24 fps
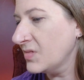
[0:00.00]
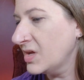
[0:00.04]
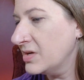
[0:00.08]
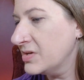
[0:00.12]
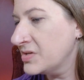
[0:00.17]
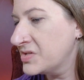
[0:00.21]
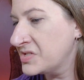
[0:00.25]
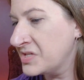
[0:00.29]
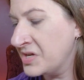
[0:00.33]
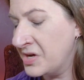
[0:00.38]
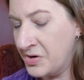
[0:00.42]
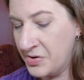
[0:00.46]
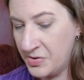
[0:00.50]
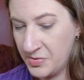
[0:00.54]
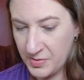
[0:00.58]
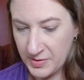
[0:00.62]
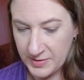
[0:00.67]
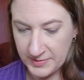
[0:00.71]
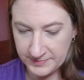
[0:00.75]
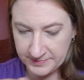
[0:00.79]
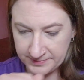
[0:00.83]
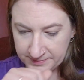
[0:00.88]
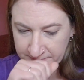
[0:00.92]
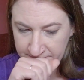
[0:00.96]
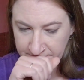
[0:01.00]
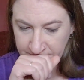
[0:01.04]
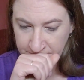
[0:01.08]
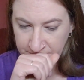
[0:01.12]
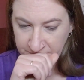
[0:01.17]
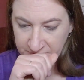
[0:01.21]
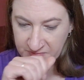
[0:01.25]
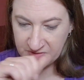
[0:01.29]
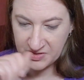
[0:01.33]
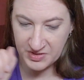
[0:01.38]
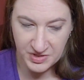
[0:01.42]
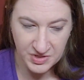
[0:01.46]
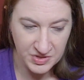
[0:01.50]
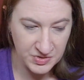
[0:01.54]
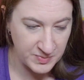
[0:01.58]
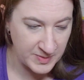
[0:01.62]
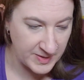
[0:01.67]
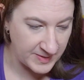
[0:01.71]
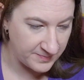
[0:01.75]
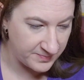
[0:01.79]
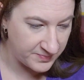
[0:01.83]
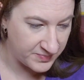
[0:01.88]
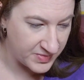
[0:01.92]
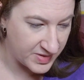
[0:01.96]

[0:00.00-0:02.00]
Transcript: So, excuse me.